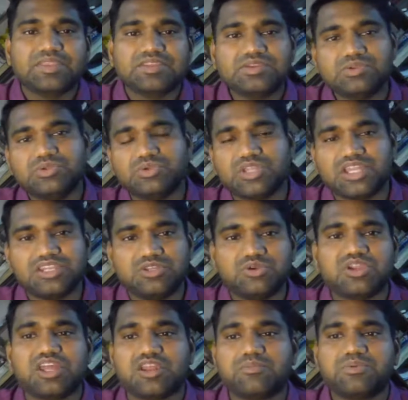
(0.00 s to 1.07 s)
So you
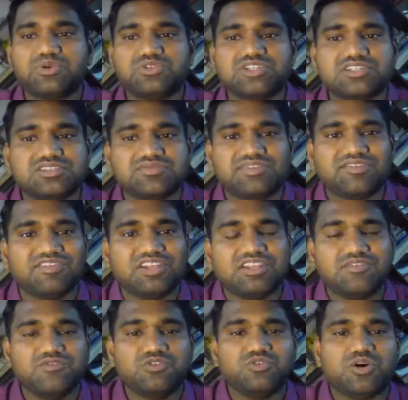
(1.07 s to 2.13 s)
can approach us. We will
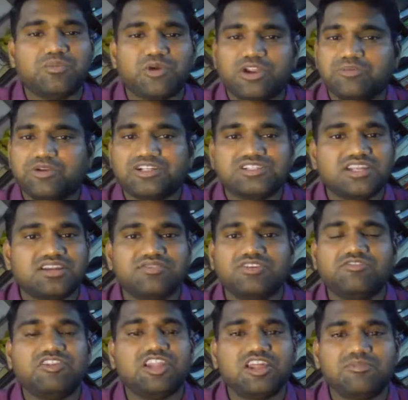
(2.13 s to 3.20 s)
give you appointments, and
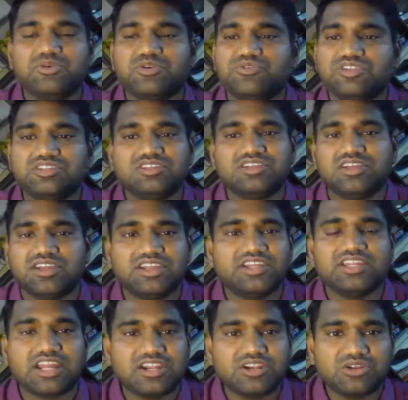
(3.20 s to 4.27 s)
we will help you with
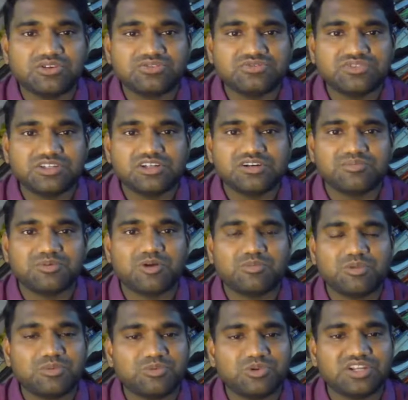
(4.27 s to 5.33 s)
any kind of
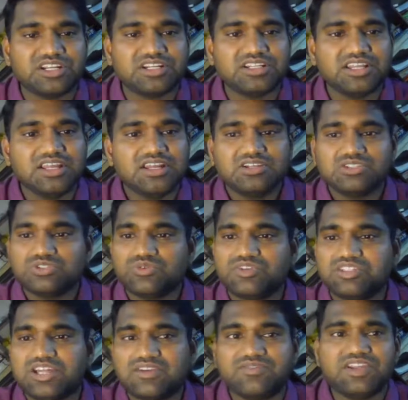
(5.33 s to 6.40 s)
problem you need. So
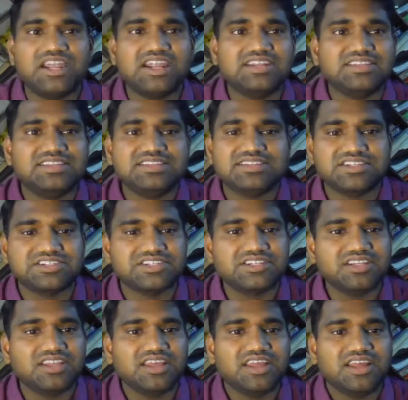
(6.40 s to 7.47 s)
with that, we'll end this session.